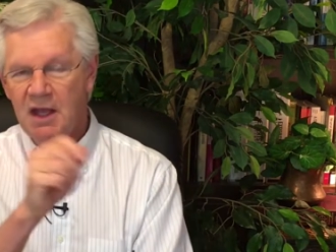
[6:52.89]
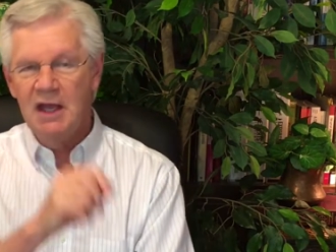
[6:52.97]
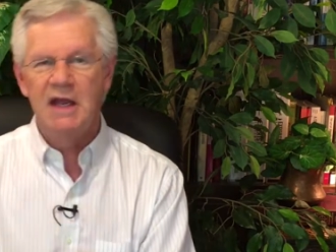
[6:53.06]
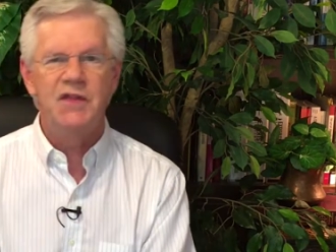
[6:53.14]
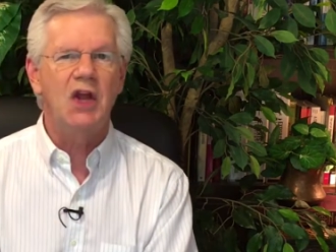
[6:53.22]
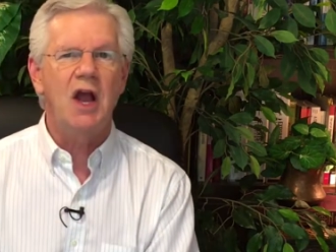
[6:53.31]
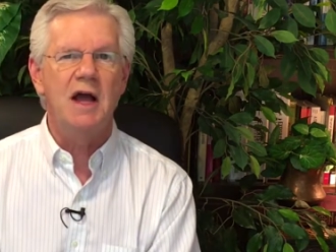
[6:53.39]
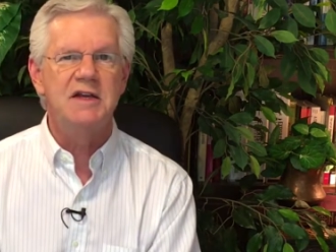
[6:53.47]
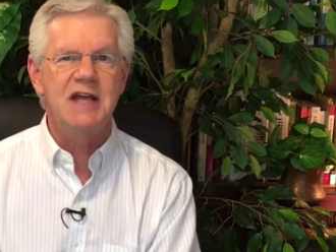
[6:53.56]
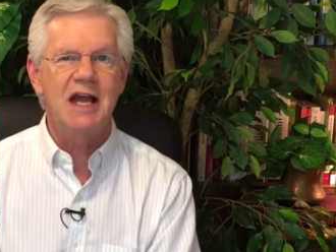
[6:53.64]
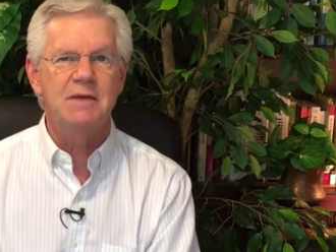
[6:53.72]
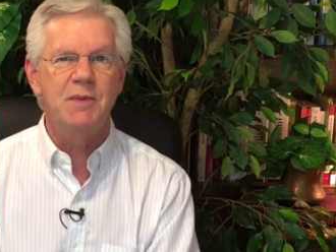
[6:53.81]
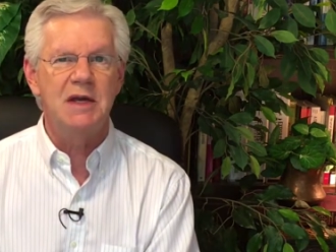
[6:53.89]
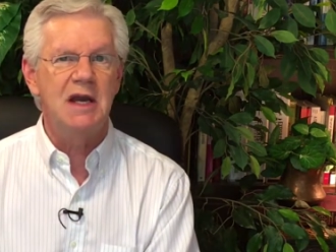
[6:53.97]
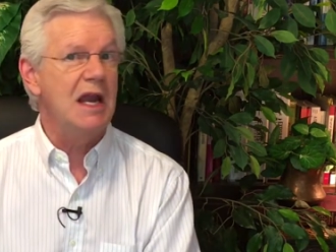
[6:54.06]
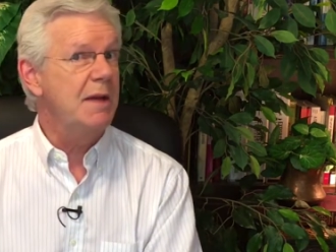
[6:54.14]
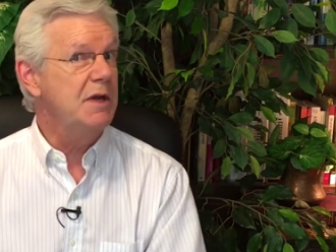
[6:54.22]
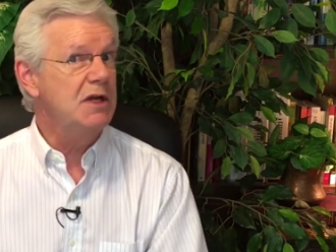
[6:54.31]
Hit the contact button.
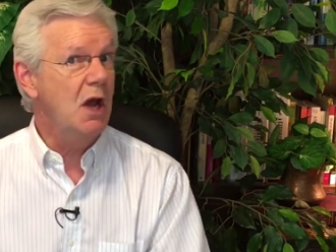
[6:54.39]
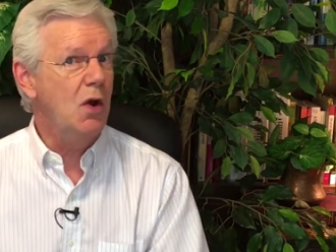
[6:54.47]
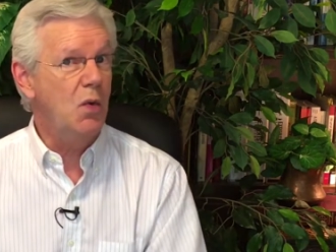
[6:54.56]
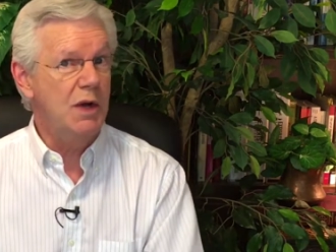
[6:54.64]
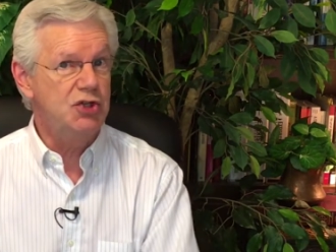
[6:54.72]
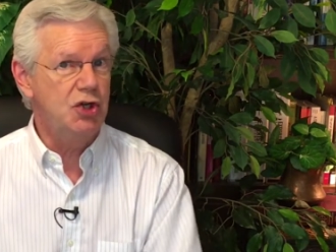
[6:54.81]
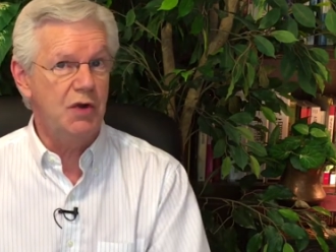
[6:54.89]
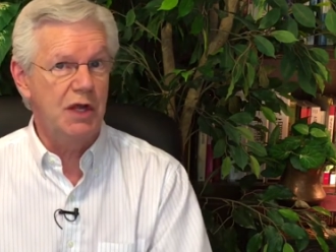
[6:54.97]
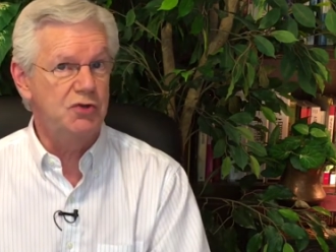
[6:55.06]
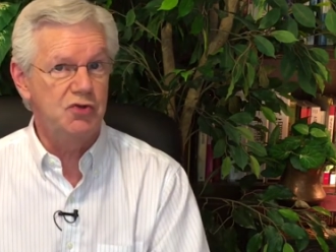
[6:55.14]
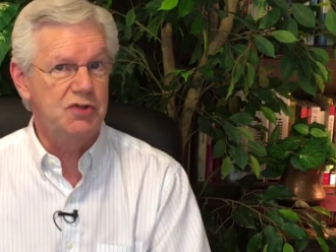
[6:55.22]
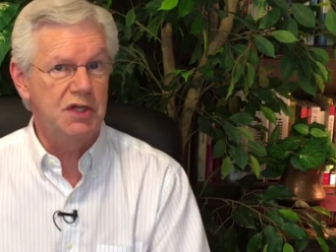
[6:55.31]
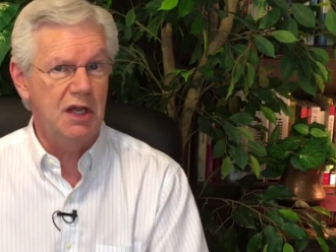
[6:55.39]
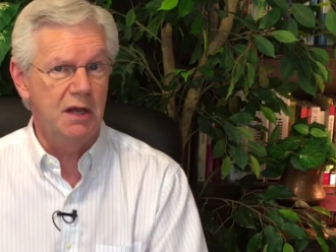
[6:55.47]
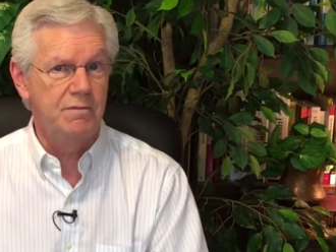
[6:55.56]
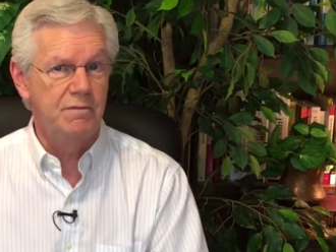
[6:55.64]
Let me know what you're interested in.